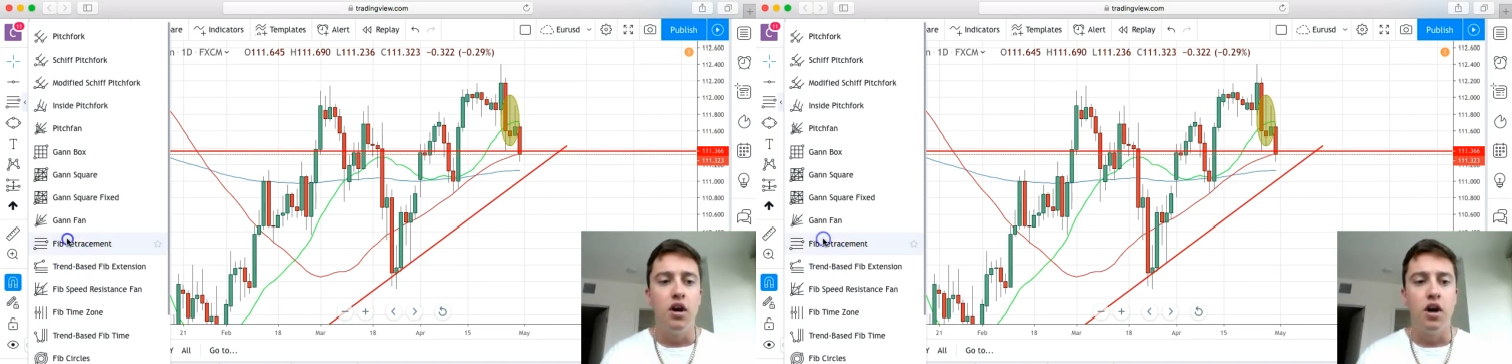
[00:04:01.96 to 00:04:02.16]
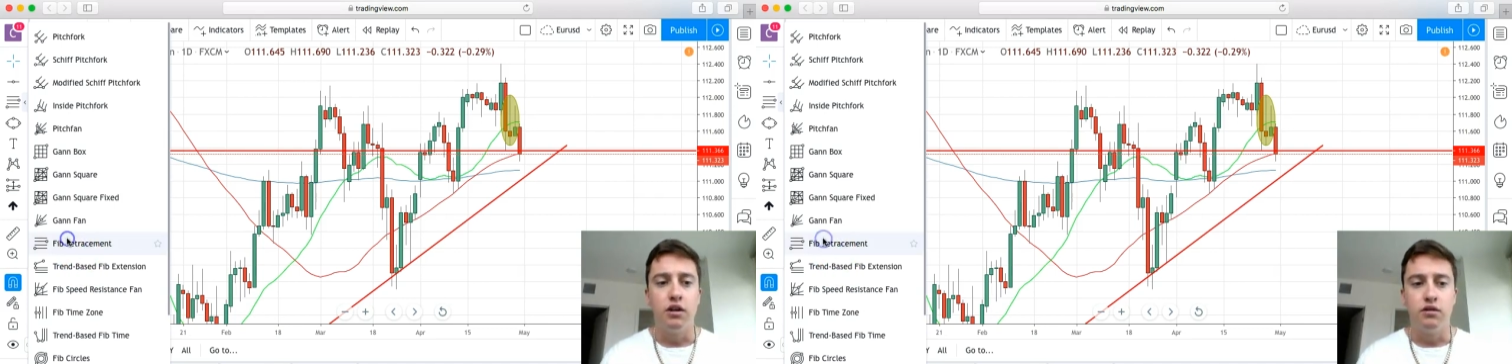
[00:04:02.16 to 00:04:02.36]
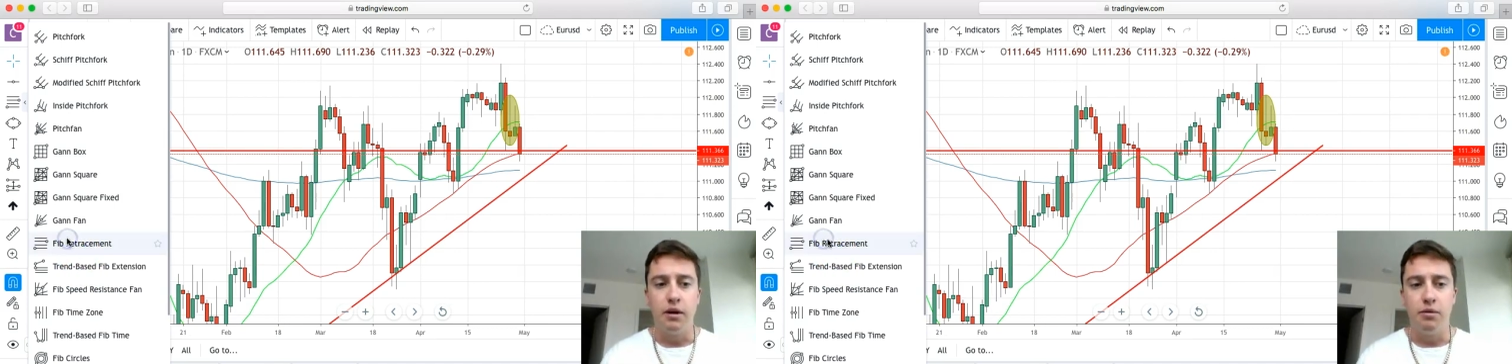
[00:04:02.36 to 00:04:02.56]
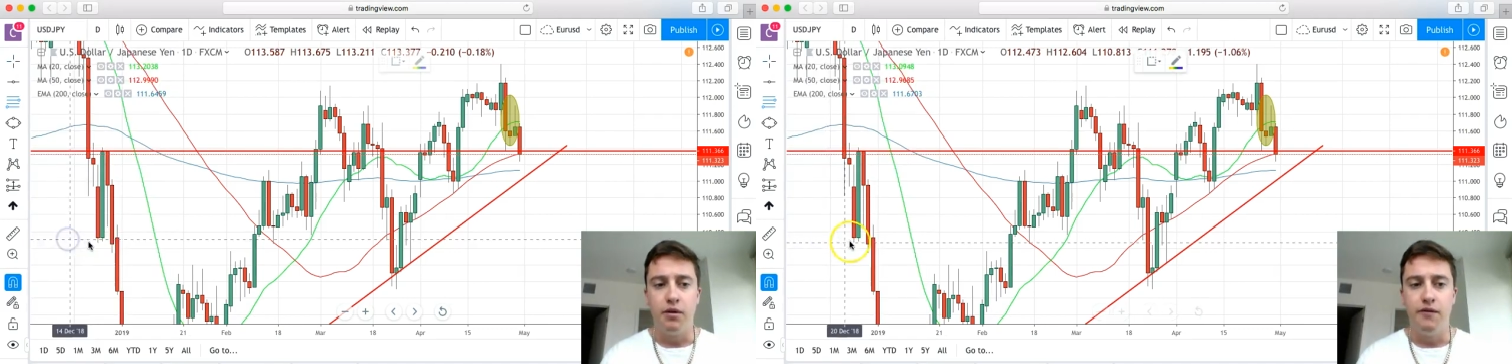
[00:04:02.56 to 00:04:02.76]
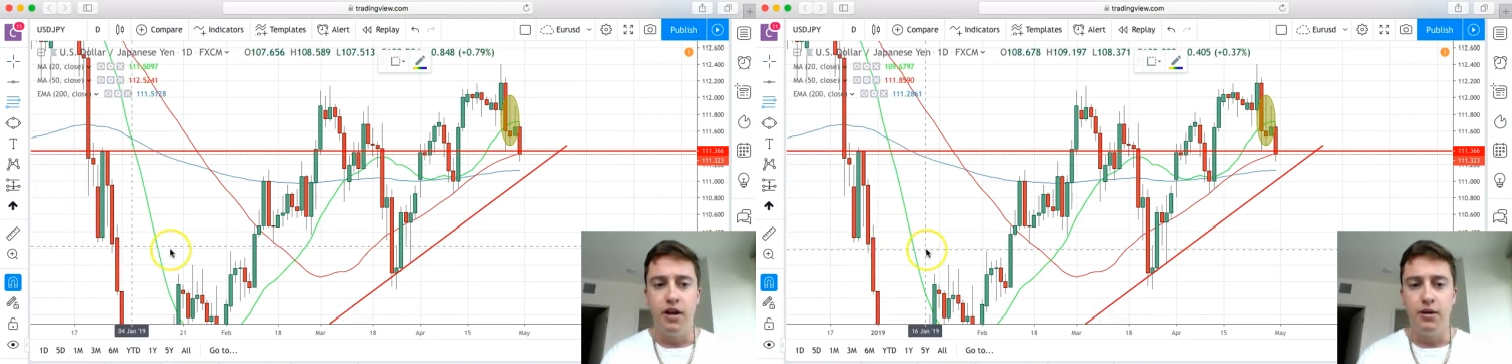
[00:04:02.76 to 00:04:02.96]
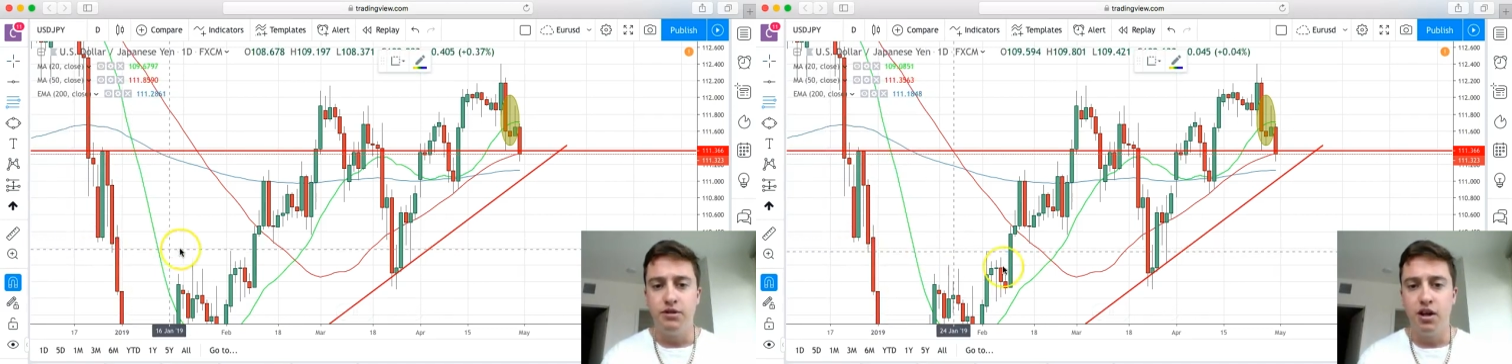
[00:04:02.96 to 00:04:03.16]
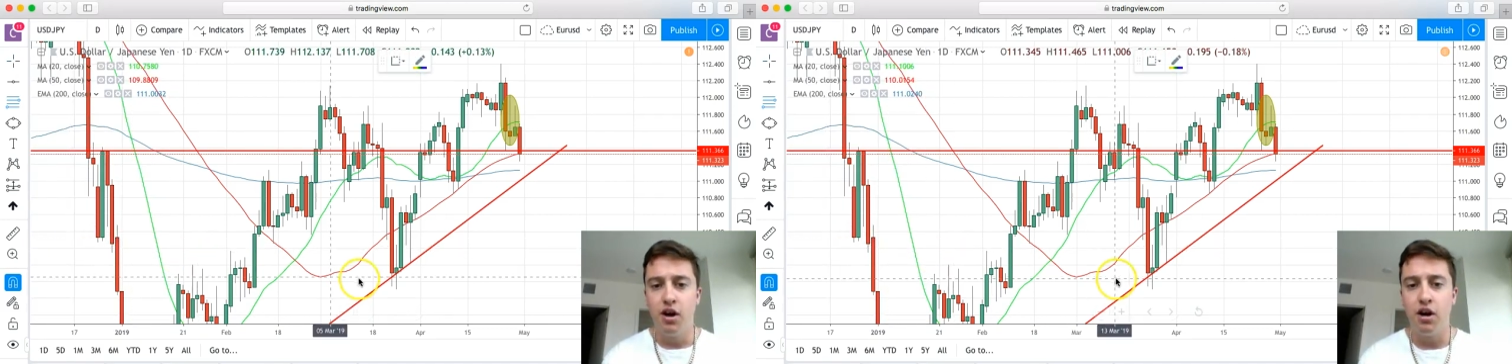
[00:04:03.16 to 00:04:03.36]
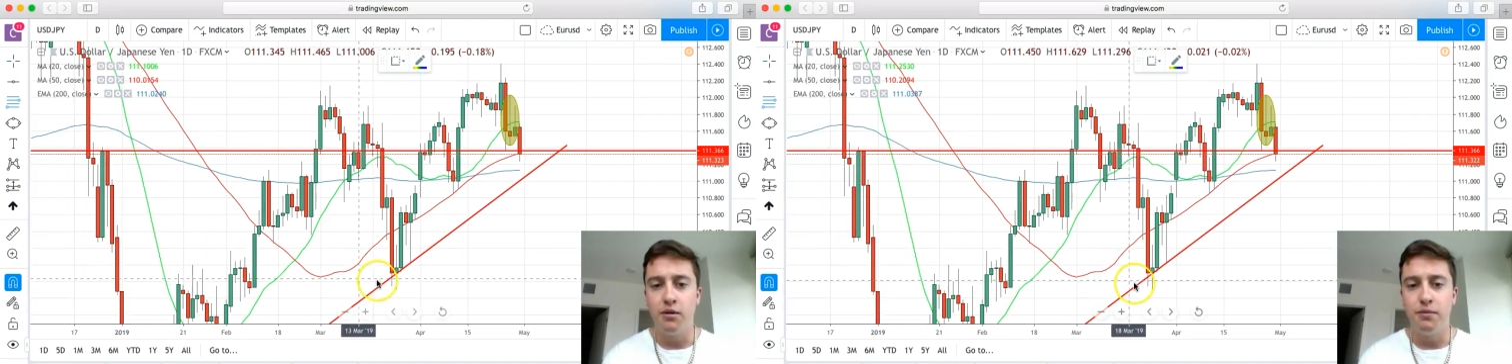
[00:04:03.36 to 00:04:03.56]
Alright, grab our fibs.
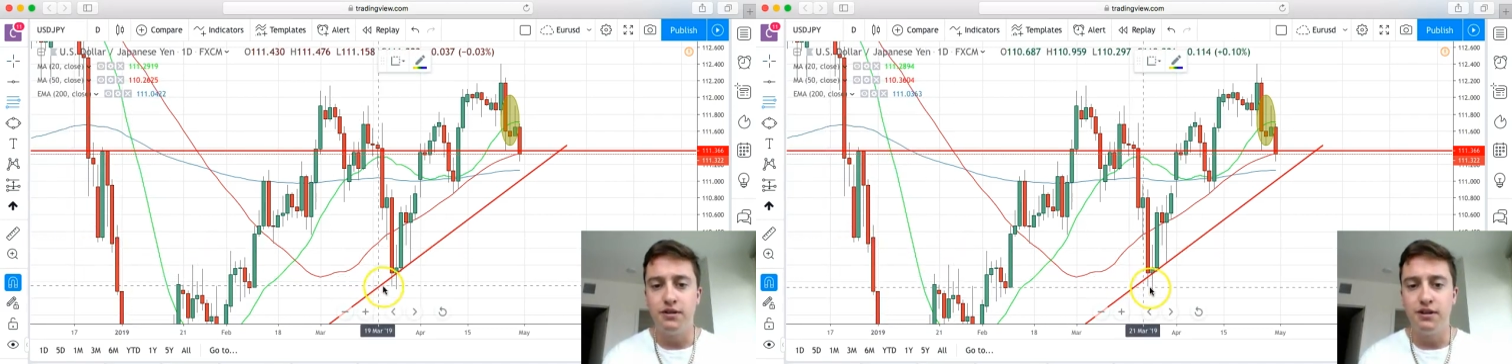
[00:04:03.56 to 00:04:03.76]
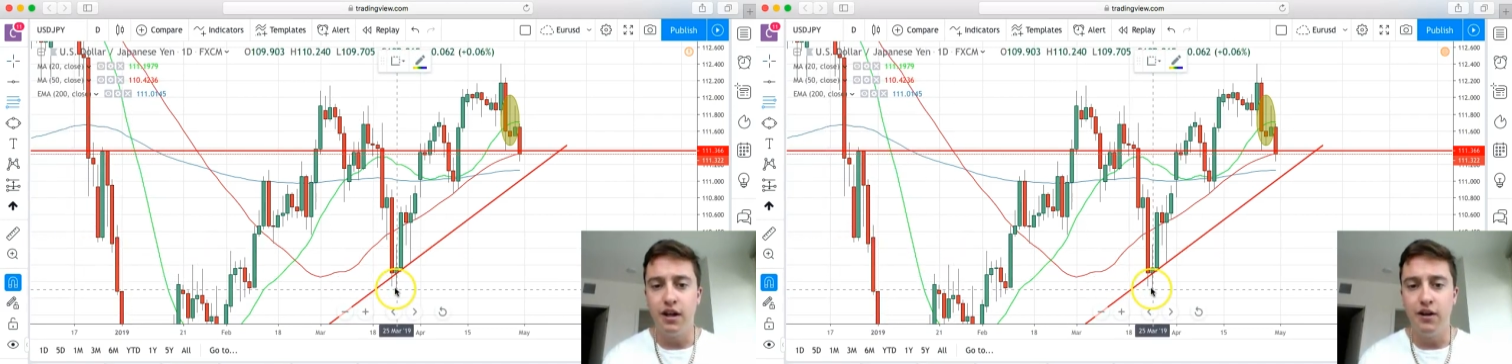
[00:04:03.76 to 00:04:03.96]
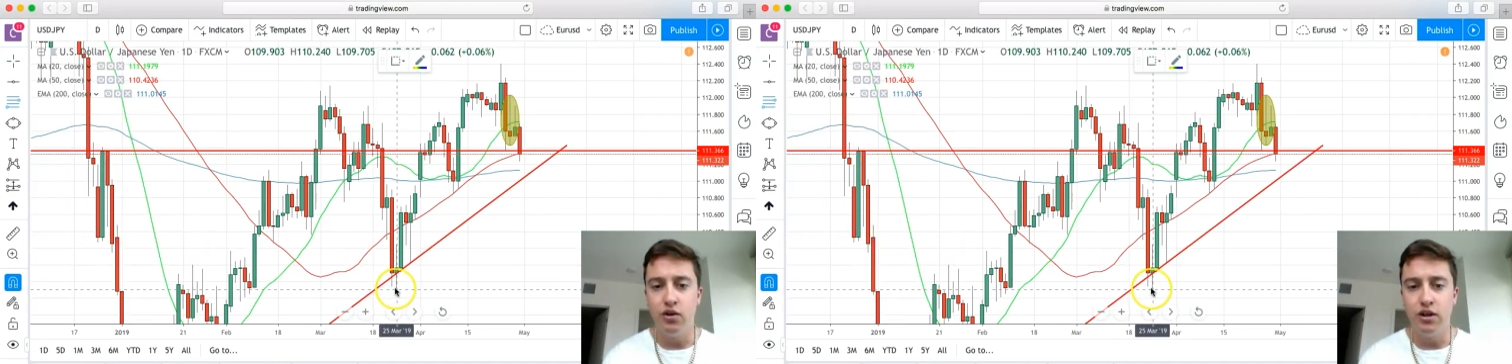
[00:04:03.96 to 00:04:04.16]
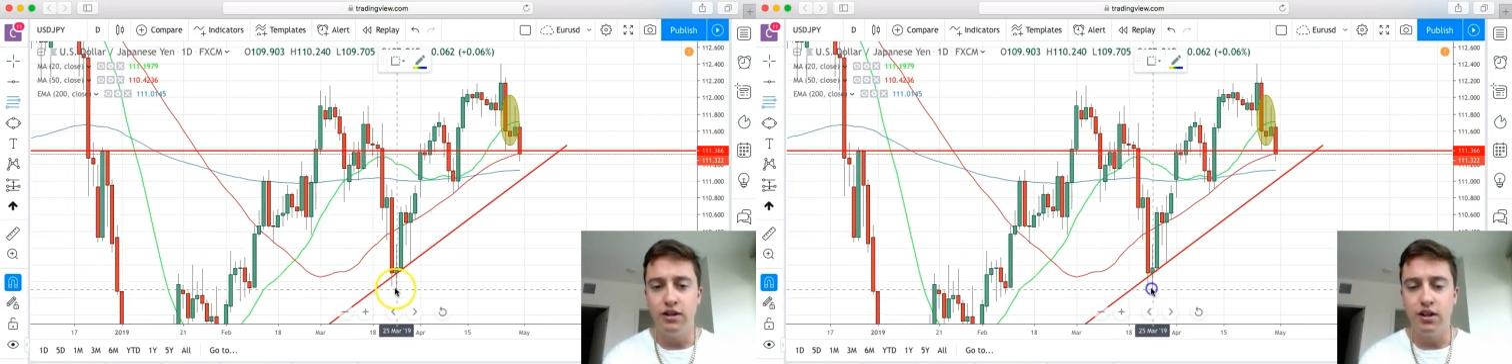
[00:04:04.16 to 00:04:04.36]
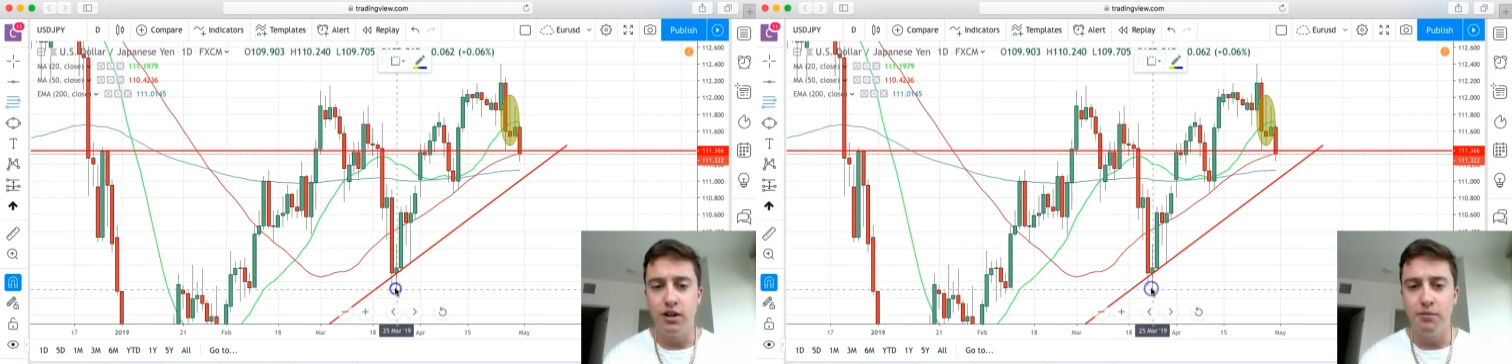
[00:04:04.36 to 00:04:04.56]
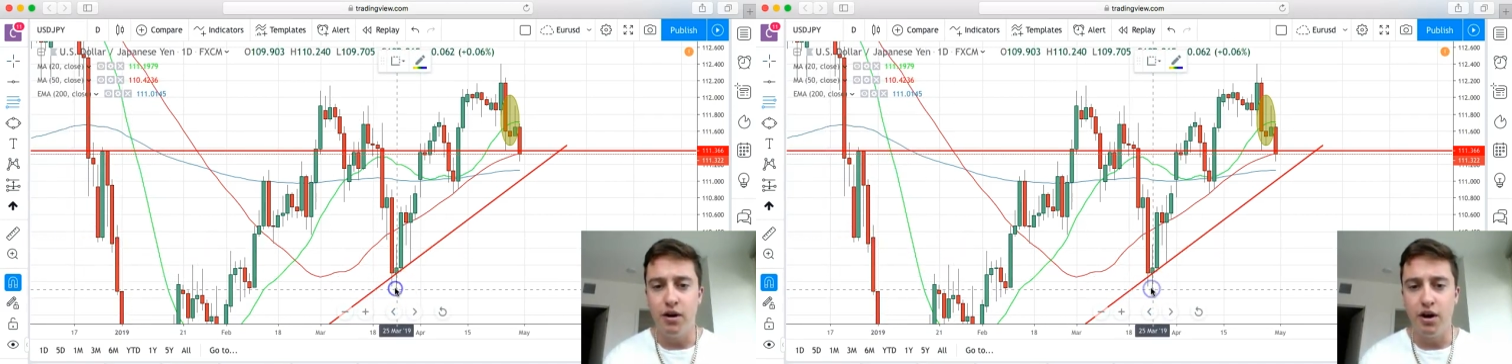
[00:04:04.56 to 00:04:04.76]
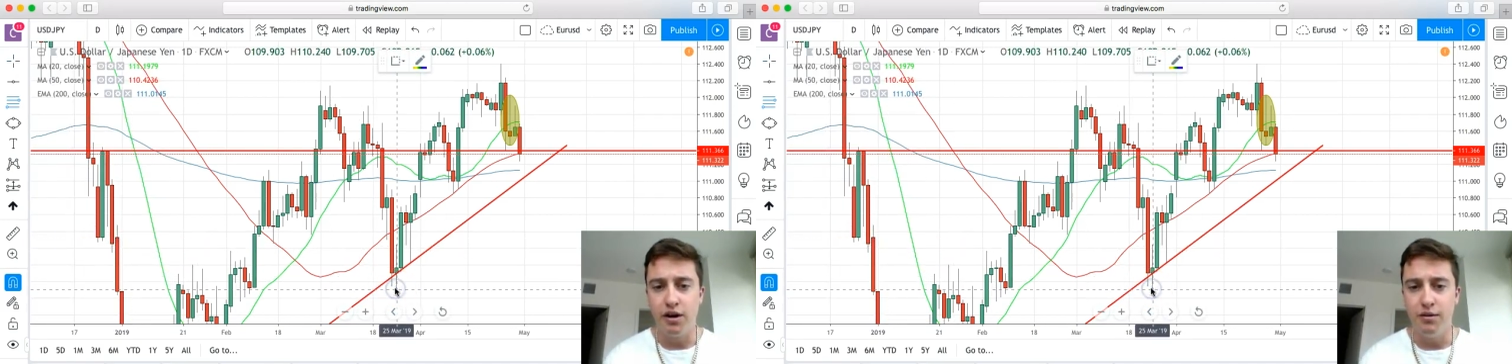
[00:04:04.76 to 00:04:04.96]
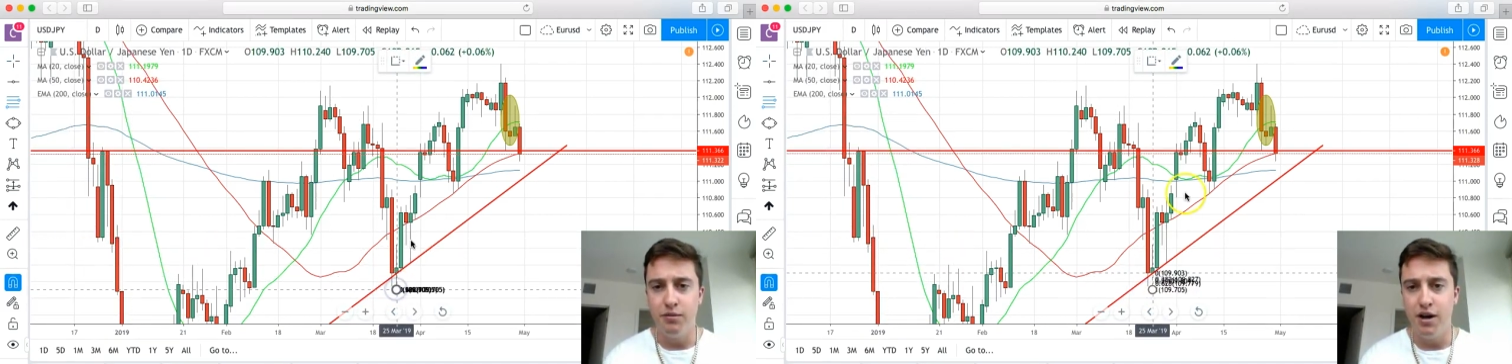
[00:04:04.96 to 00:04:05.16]
100% level is on the
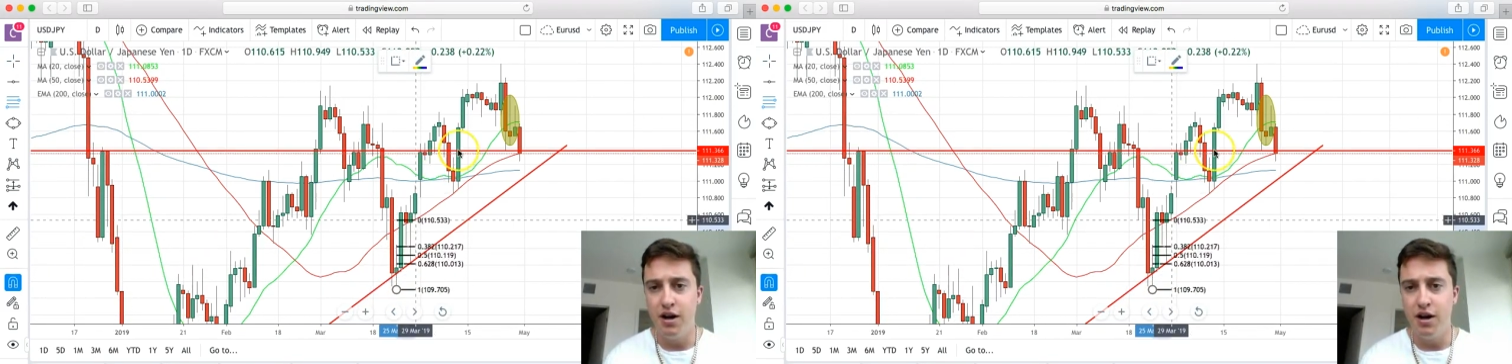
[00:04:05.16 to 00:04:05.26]
bottom,